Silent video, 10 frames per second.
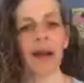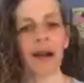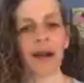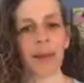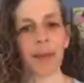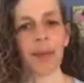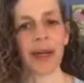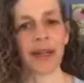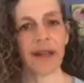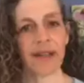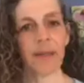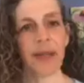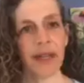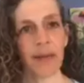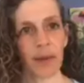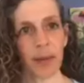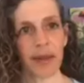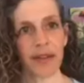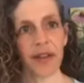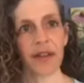But his immediate
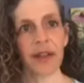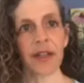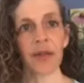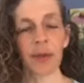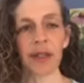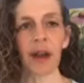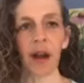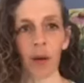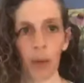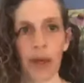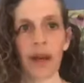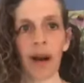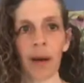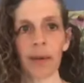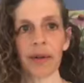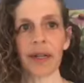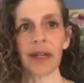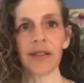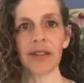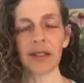moment theory is really how we
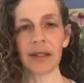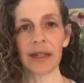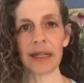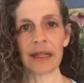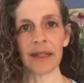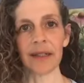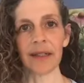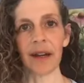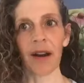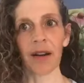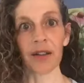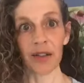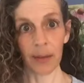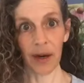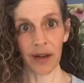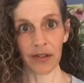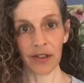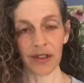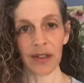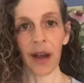operate in our
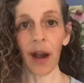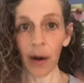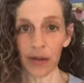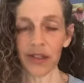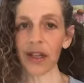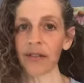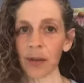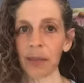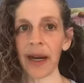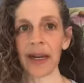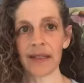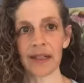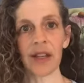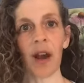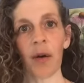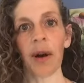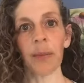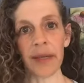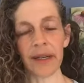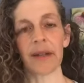subconscious. Outside of our mind, that's how
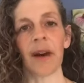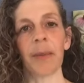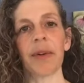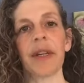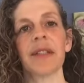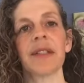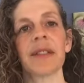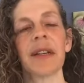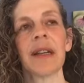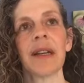our being operates.